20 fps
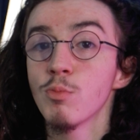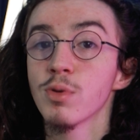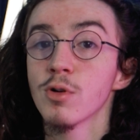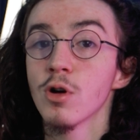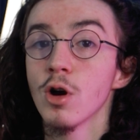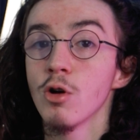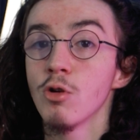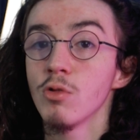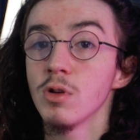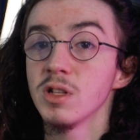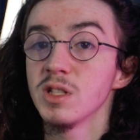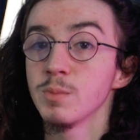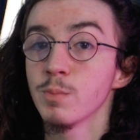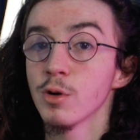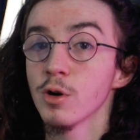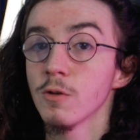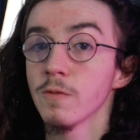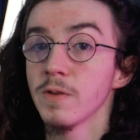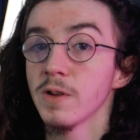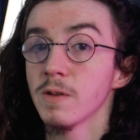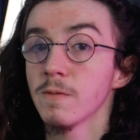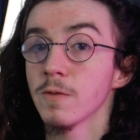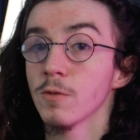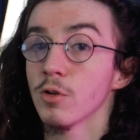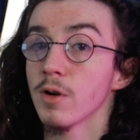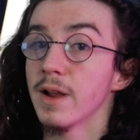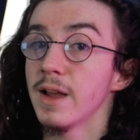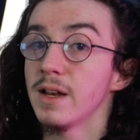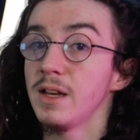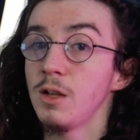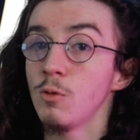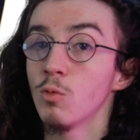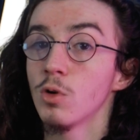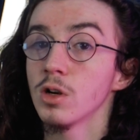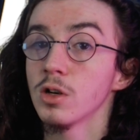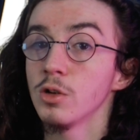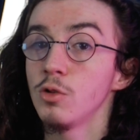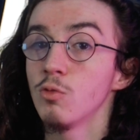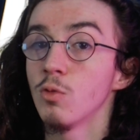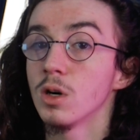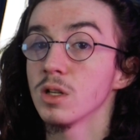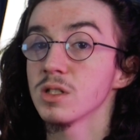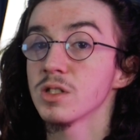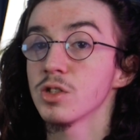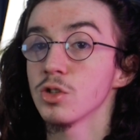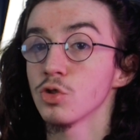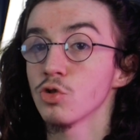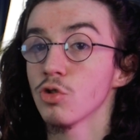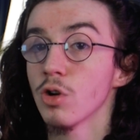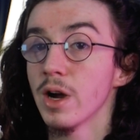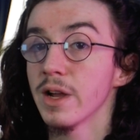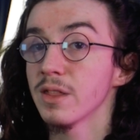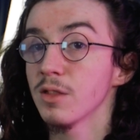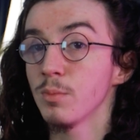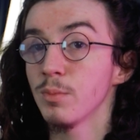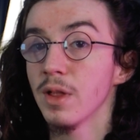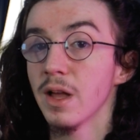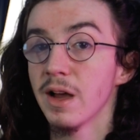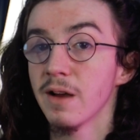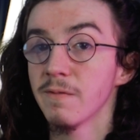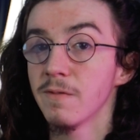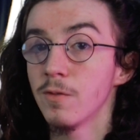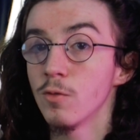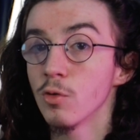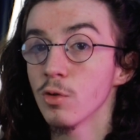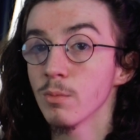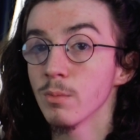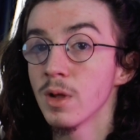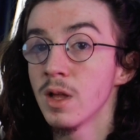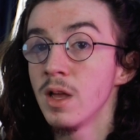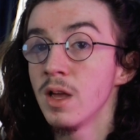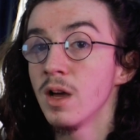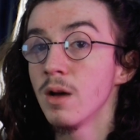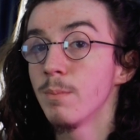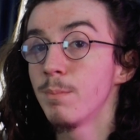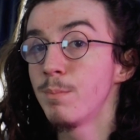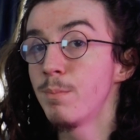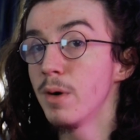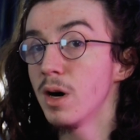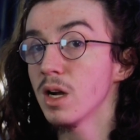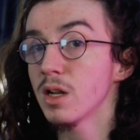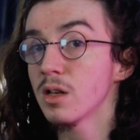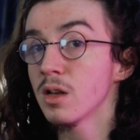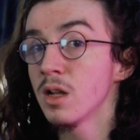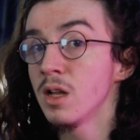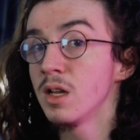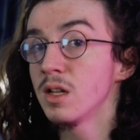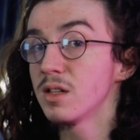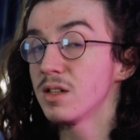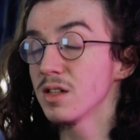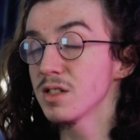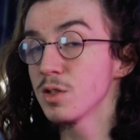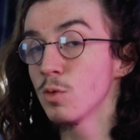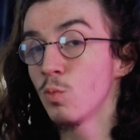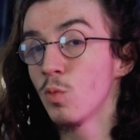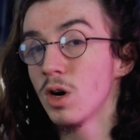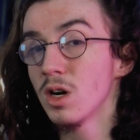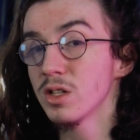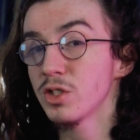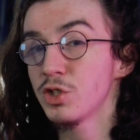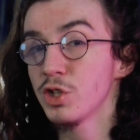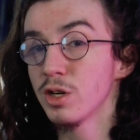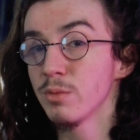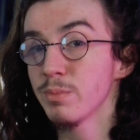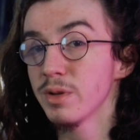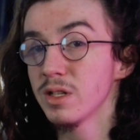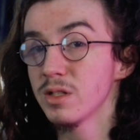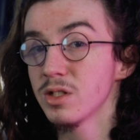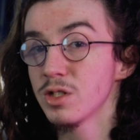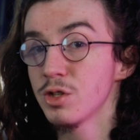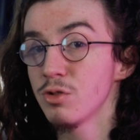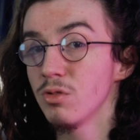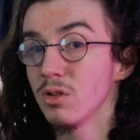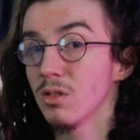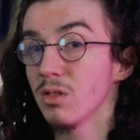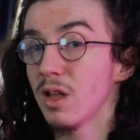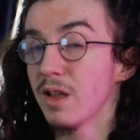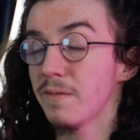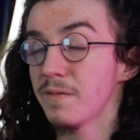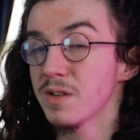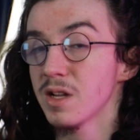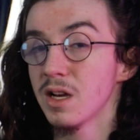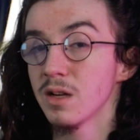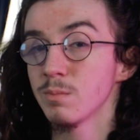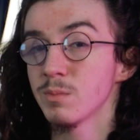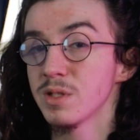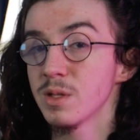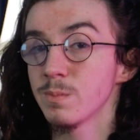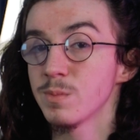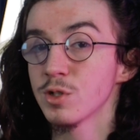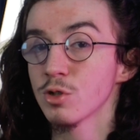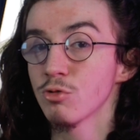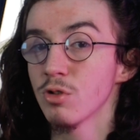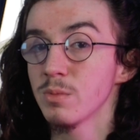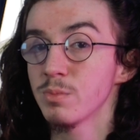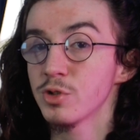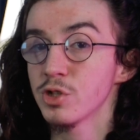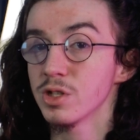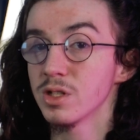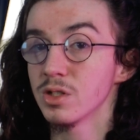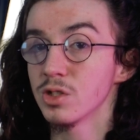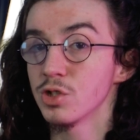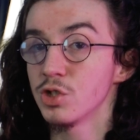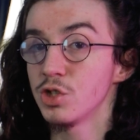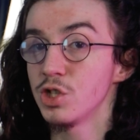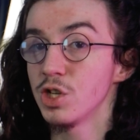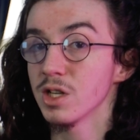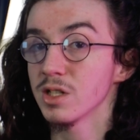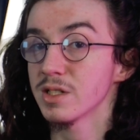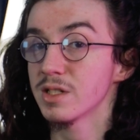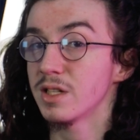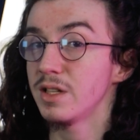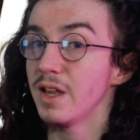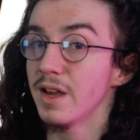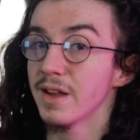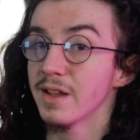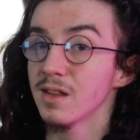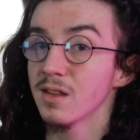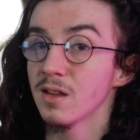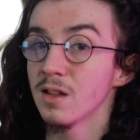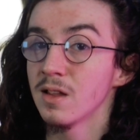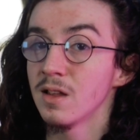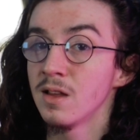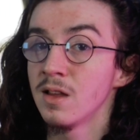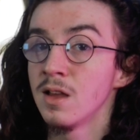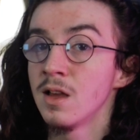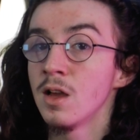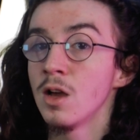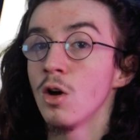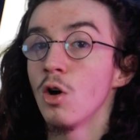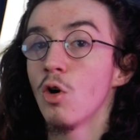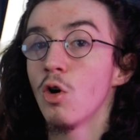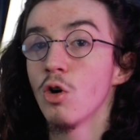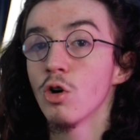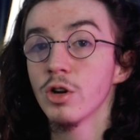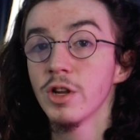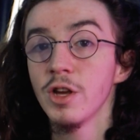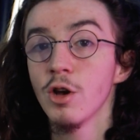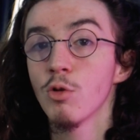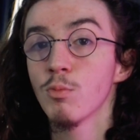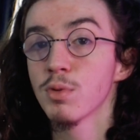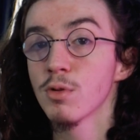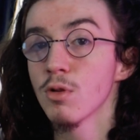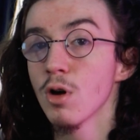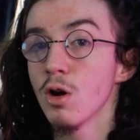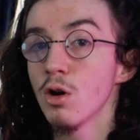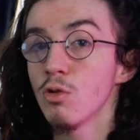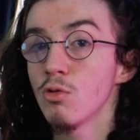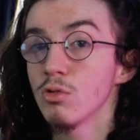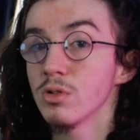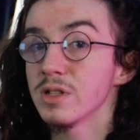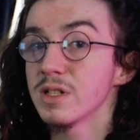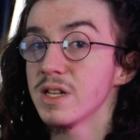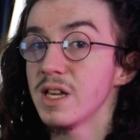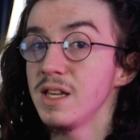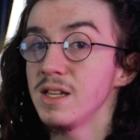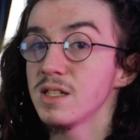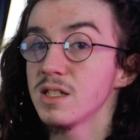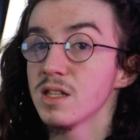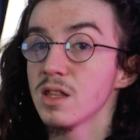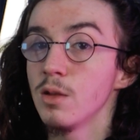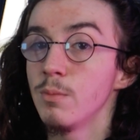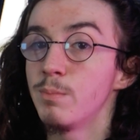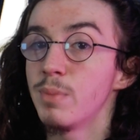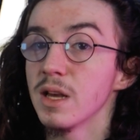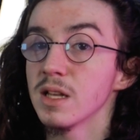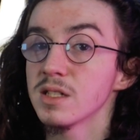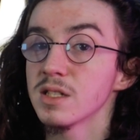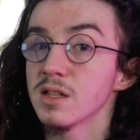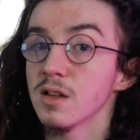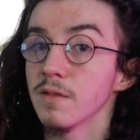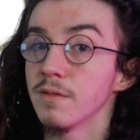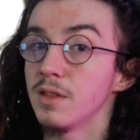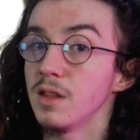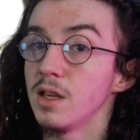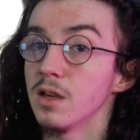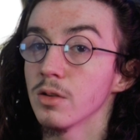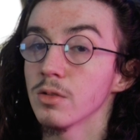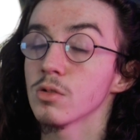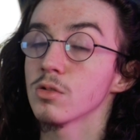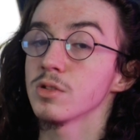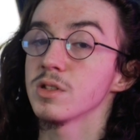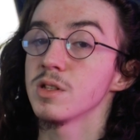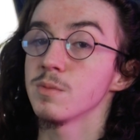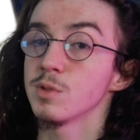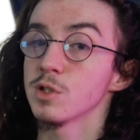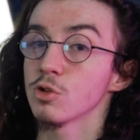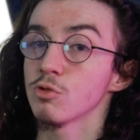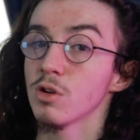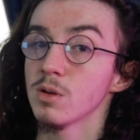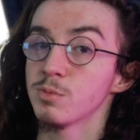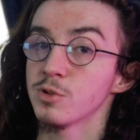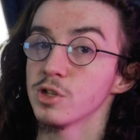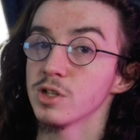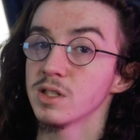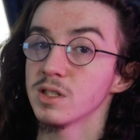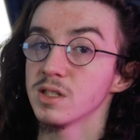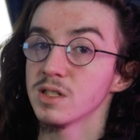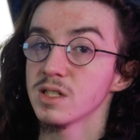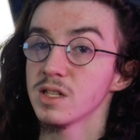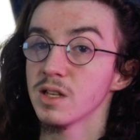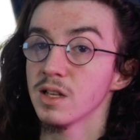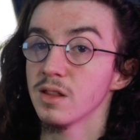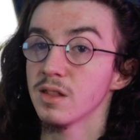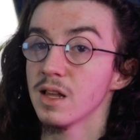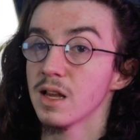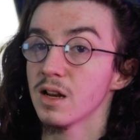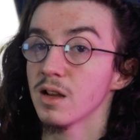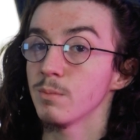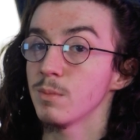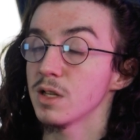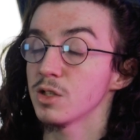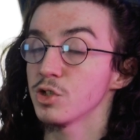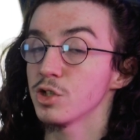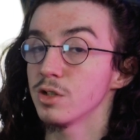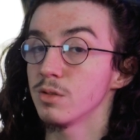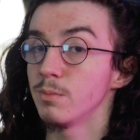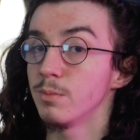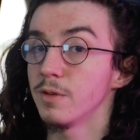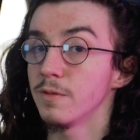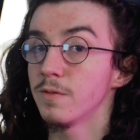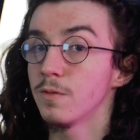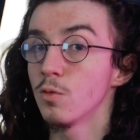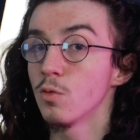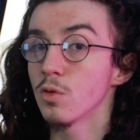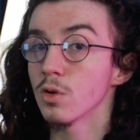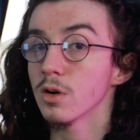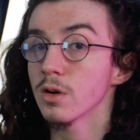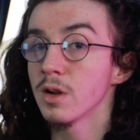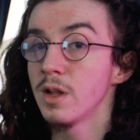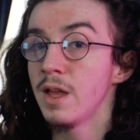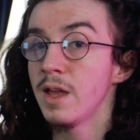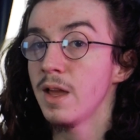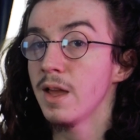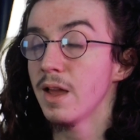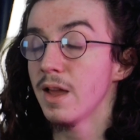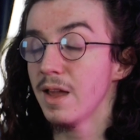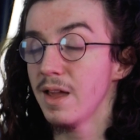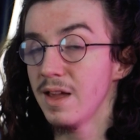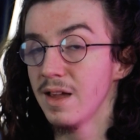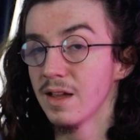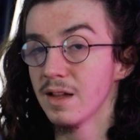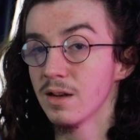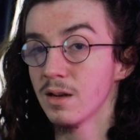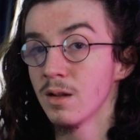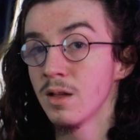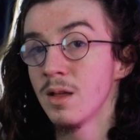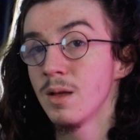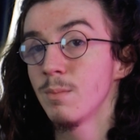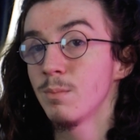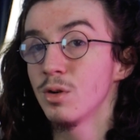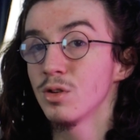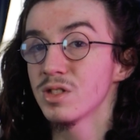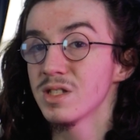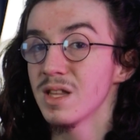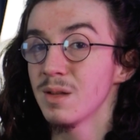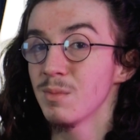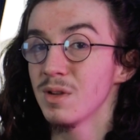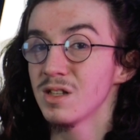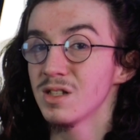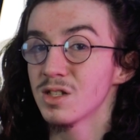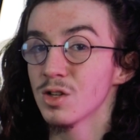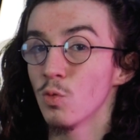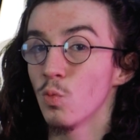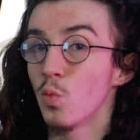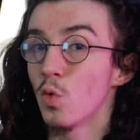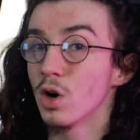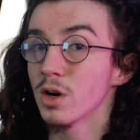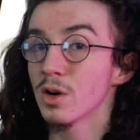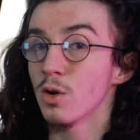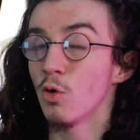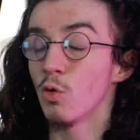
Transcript: Pro is perfect for anyone who wants to try the platform, but doesn't want to jump into a lifetime subscription just yet. Audiio Pro takes the best of the other subscriptions that I mentioned before and puts them into one